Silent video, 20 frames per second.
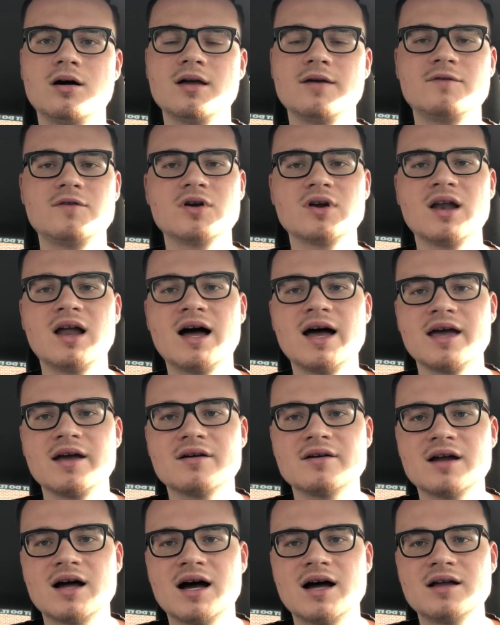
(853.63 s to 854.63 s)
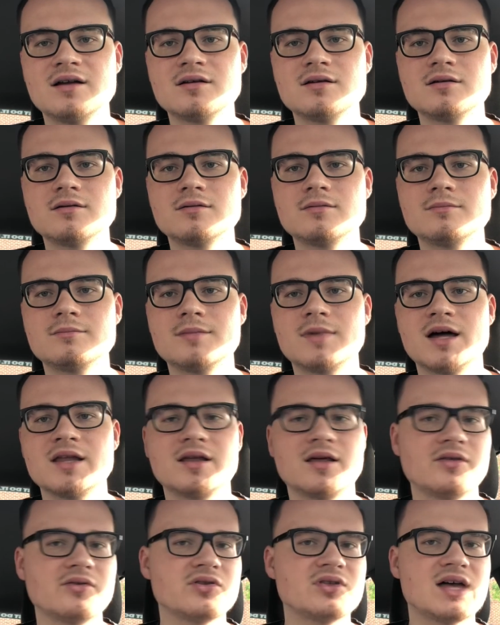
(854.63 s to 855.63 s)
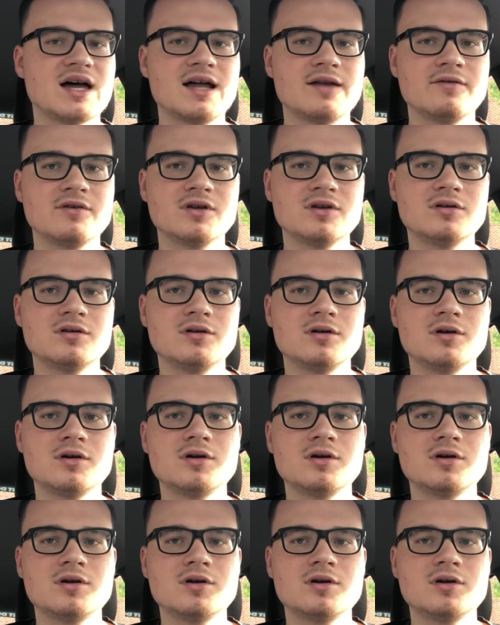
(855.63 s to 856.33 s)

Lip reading: if you're lying or not on the other side of it.